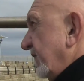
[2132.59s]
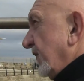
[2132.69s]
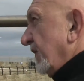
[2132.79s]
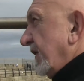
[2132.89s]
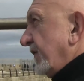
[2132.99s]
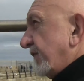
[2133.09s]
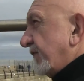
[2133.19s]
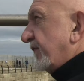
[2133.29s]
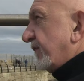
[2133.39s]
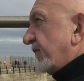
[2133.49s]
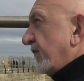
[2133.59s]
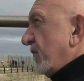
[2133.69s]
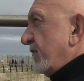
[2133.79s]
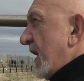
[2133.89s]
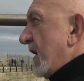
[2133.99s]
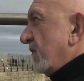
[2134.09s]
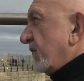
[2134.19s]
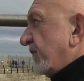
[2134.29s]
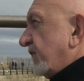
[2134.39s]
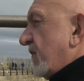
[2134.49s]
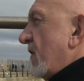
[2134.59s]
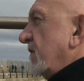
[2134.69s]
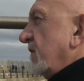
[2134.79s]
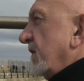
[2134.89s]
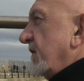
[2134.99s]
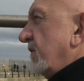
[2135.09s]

that is somehow strongly